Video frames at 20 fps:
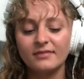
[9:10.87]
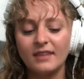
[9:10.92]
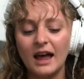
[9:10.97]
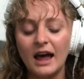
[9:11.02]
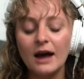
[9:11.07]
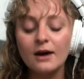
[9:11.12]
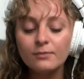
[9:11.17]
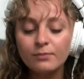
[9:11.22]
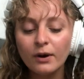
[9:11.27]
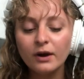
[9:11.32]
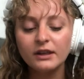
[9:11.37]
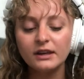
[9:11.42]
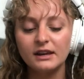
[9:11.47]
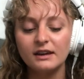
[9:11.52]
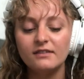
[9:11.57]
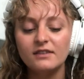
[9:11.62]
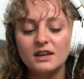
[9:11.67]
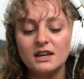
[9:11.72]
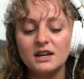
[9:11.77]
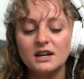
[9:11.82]
I'd probably
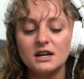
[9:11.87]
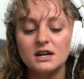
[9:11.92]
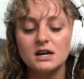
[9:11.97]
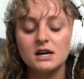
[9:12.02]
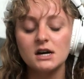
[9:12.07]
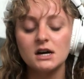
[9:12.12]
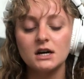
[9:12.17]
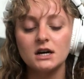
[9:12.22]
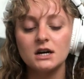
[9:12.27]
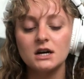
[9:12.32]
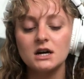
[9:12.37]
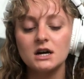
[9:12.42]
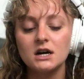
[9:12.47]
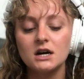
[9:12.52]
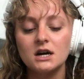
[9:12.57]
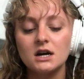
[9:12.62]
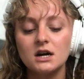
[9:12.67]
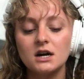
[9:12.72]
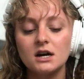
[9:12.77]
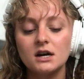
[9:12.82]
give it
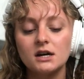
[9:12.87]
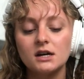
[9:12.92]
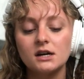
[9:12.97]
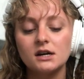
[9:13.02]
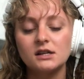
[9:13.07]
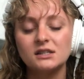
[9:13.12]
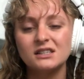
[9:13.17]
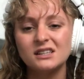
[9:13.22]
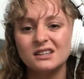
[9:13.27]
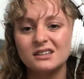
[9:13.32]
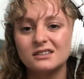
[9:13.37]
a 6.